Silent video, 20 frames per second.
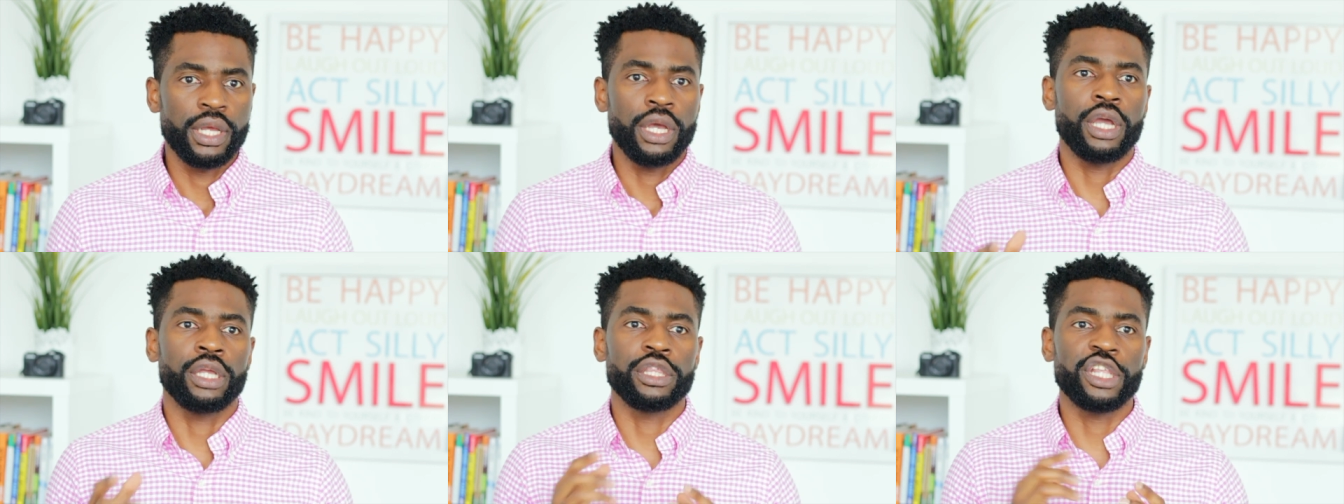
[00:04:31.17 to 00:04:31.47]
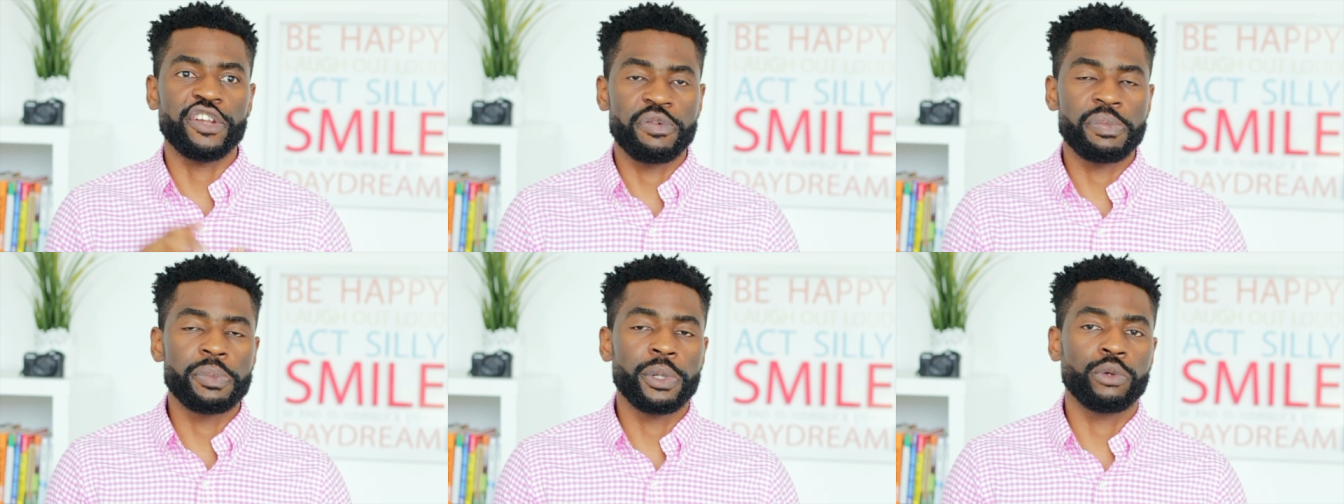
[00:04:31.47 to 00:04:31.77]
A
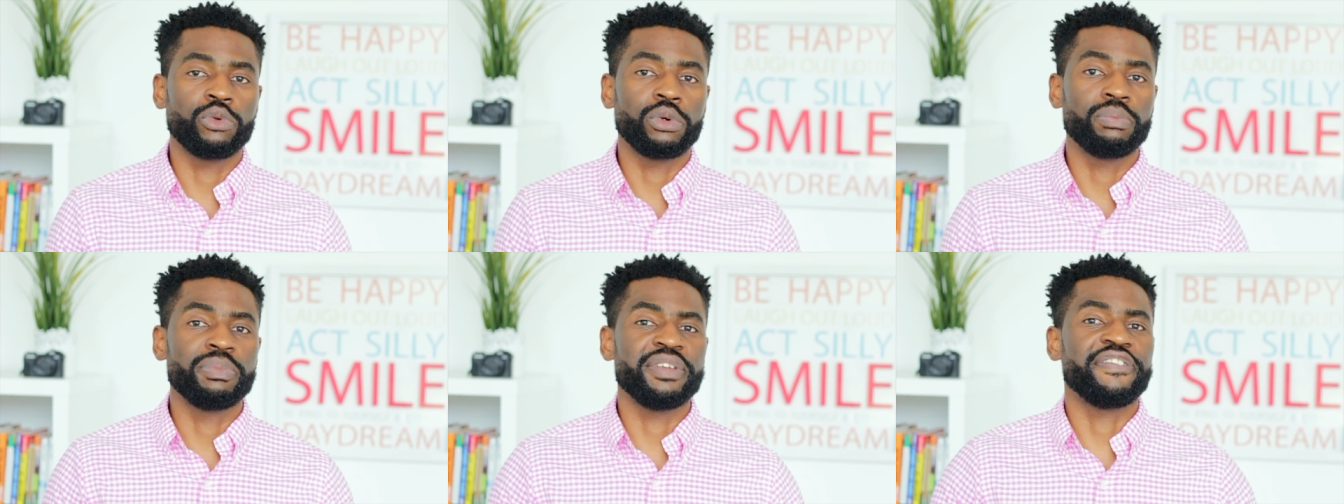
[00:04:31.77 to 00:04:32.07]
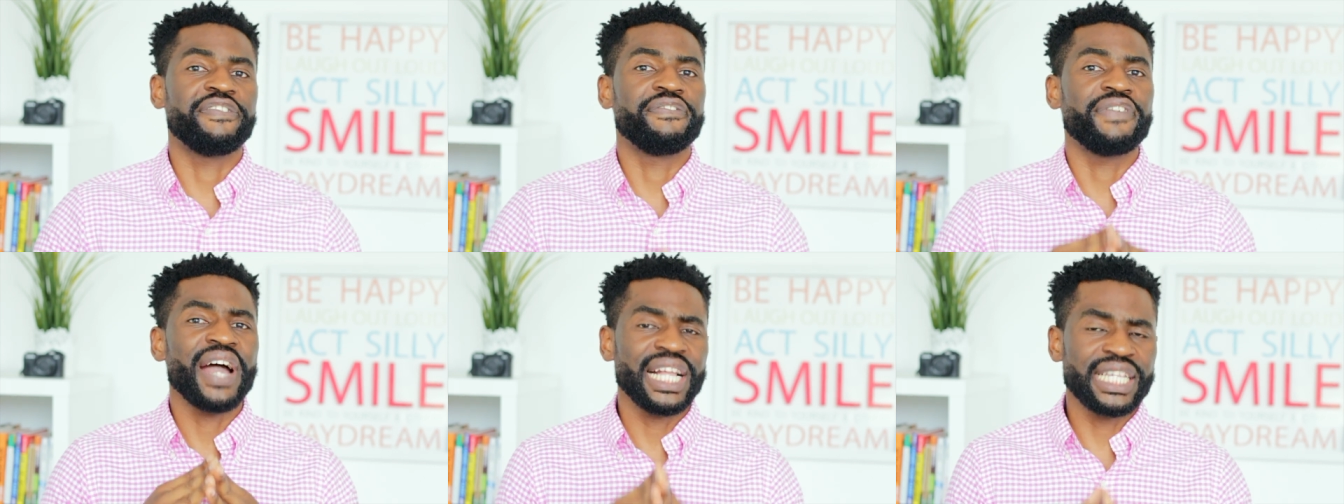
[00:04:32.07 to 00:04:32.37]
lot of people will be
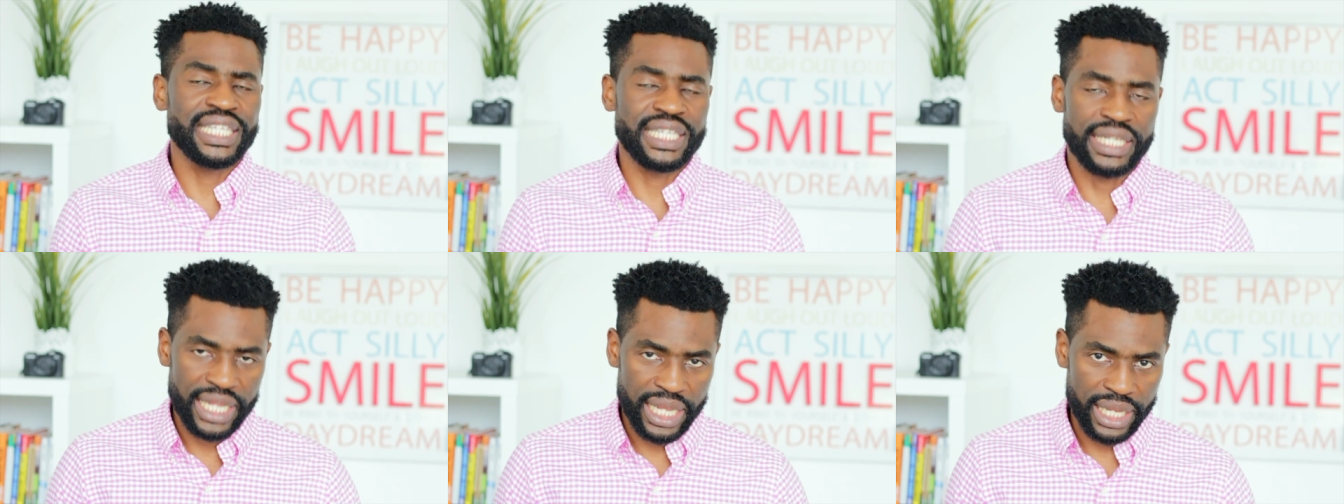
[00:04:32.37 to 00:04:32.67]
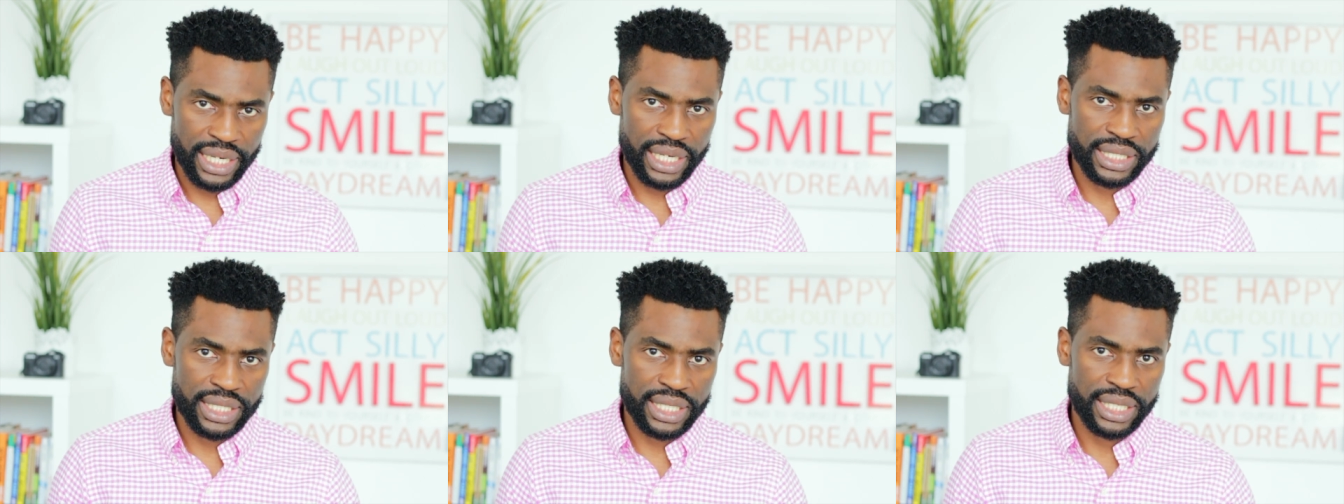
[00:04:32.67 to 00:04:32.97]

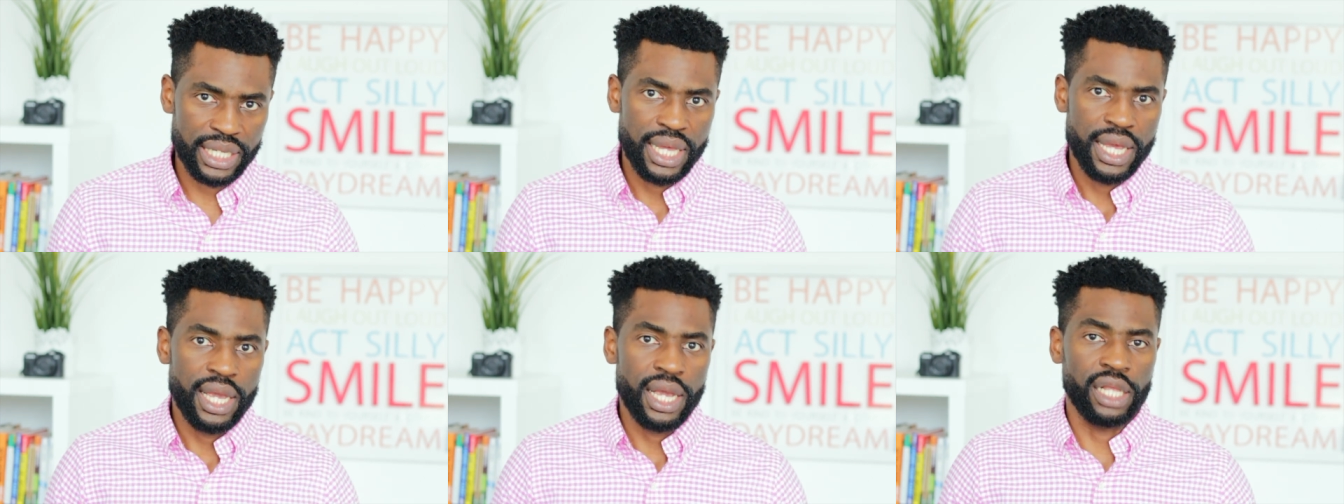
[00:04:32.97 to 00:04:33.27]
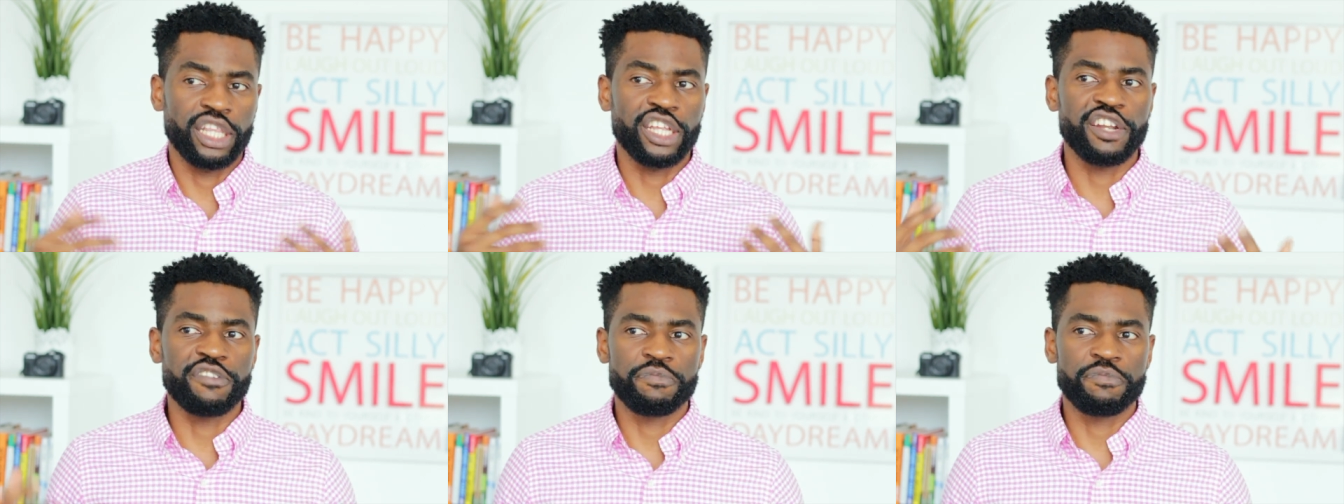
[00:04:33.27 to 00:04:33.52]
vaccinated. A lot